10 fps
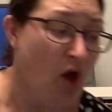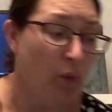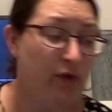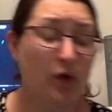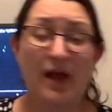
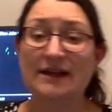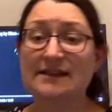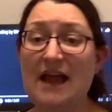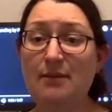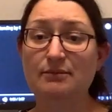We've got that
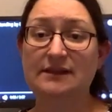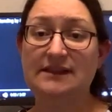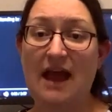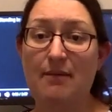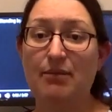stamp,
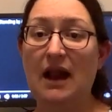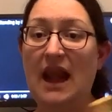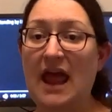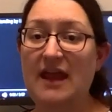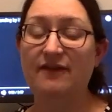stamp,
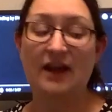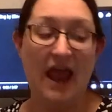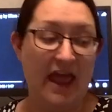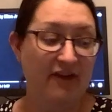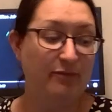clave,
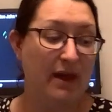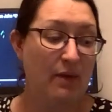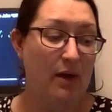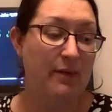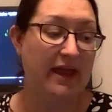clave bit
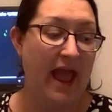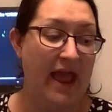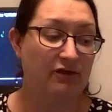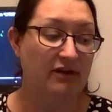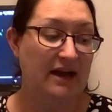where we're
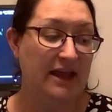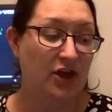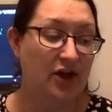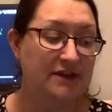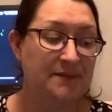getting a really
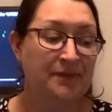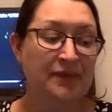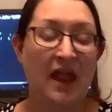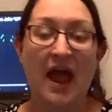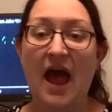good
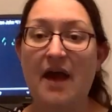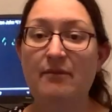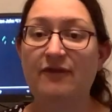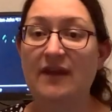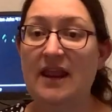
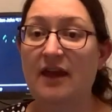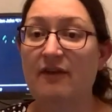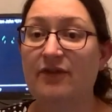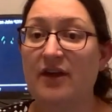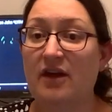feeling
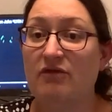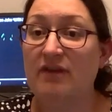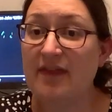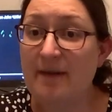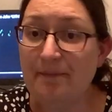of the
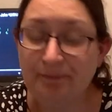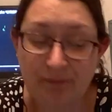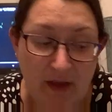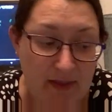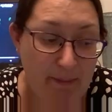rhythm,
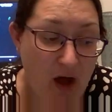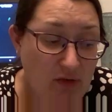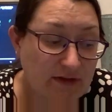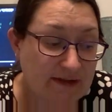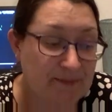the
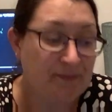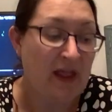pulse.